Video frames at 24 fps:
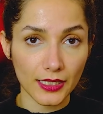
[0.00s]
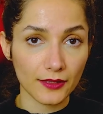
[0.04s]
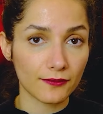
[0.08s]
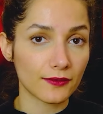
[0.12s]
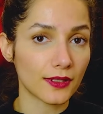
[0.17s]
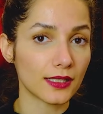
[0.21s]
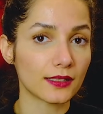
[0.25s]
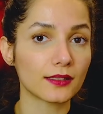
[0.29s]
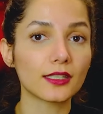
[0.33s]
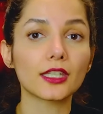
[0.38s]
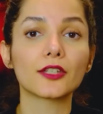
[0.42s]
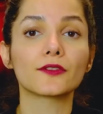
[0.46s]

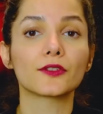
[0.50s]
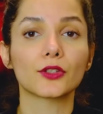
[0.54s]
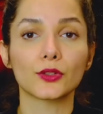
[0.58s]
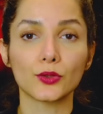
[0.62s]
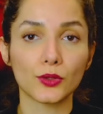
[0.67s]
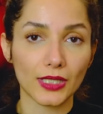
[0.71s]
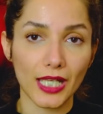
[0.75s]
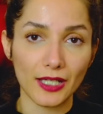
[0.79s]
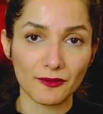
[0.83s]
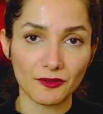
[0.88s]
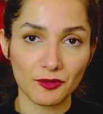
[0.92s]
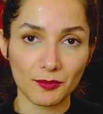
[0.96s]
Even if you
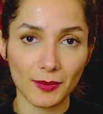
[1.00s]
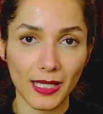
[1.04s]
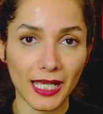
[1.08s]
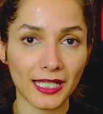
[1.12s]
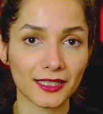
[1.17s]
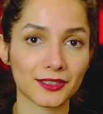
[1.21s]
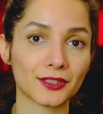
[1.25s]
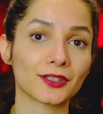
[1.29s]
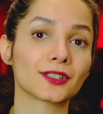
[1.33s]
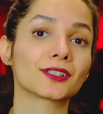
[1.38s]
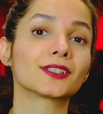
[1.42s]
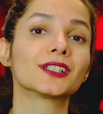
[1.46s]
don't have a
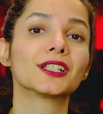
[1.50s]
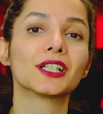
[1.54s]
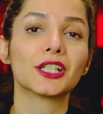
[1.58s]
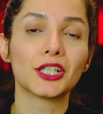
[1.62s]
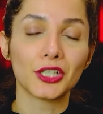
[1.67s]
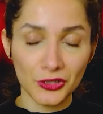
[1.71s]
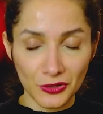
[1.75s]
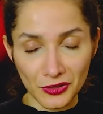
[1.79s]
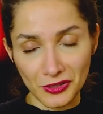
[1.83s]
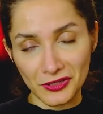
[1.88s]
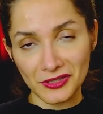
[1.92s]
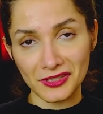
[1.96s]
Magna,
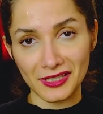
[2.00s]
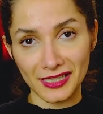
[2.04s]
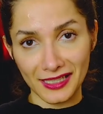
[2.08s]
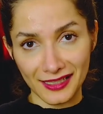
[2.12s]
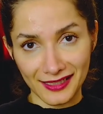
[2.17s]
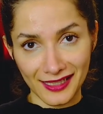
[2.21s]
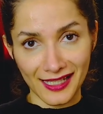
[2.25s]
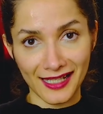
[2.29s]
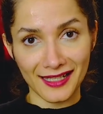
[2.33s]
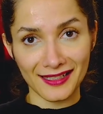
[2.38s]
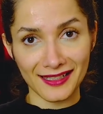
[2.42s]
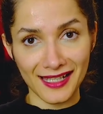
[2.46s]
you still
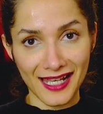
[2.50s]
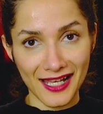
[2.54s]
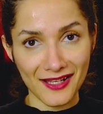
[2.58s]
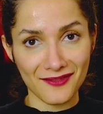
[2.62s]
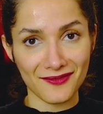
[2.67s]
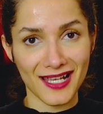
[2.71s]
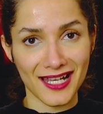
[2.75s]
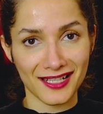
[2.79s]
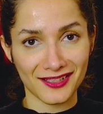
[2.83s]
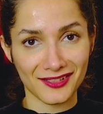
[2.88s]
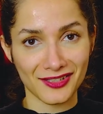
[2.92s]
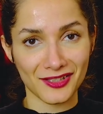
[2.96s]
can have
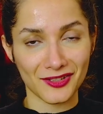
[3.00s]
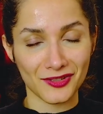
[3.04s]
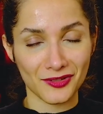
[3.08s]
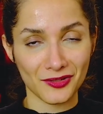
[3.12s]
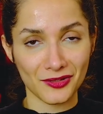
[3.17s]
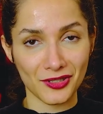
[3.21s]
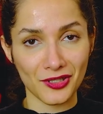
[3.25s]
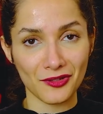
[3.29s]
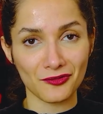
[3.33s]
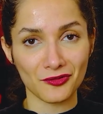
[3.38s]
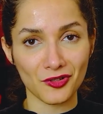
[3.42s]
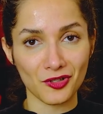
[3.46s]
access to
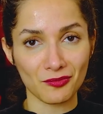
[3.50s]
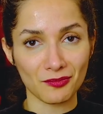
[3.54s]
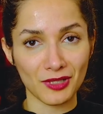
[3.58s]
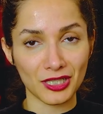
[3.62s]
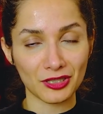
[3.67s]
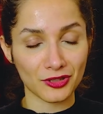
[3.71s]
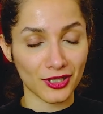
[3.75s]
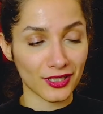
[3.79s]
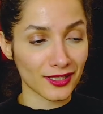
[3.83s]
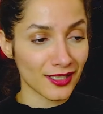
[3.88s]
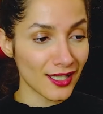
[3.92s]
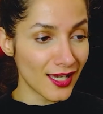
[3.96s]
the
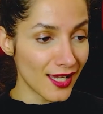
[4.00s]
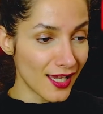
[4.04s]
information.